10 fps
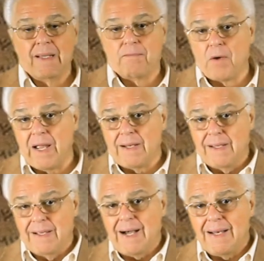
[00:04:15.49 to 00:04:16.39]
Now frankly,
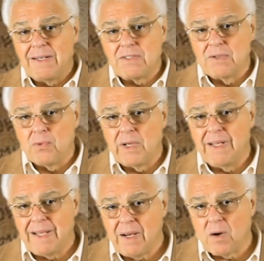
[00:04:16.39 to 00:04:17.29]
God doesn't really
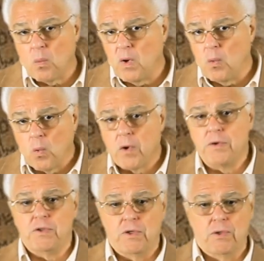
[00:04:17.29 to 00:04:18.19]
care what word
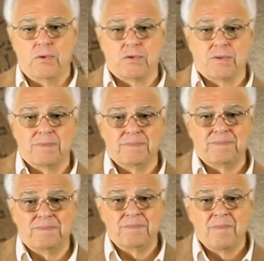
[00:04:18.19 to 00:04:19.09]
you use.
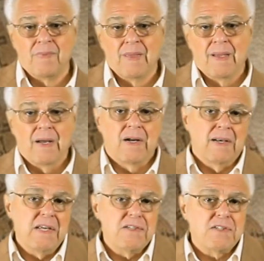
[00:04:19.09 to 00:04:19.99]

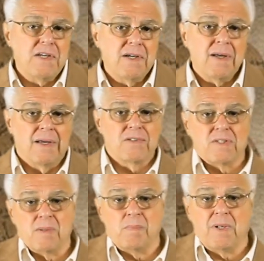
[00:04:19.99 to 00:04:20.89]
Ecclesia,
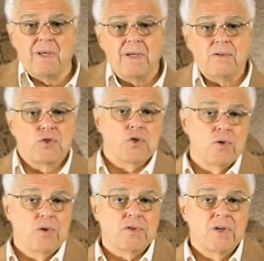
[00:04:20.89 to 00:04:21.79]
assembly,
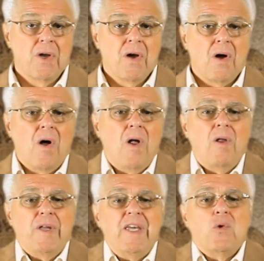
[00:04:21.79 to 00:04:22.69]
church,
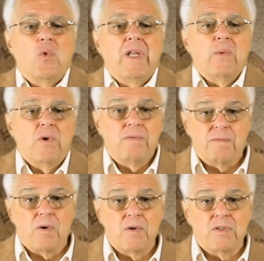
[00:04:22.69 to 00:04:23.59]
all equally
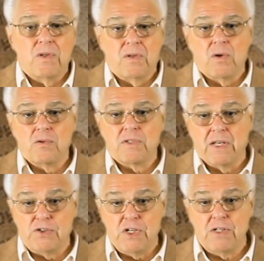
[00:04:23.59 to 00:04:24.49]
refer to those
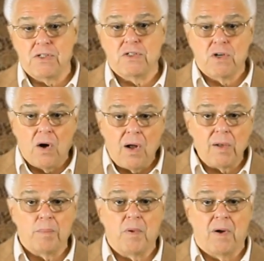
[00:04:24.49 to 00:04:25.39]
that Jesus called
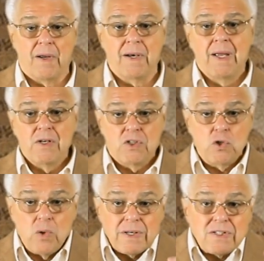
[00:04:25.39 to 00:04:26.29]
upon
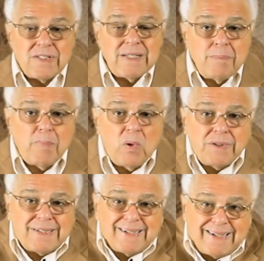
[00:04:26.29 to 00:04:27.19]
to assemble
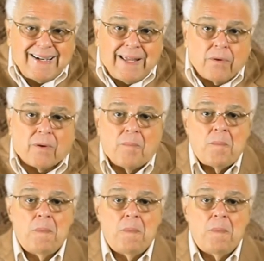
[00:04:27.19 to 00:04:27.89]
together.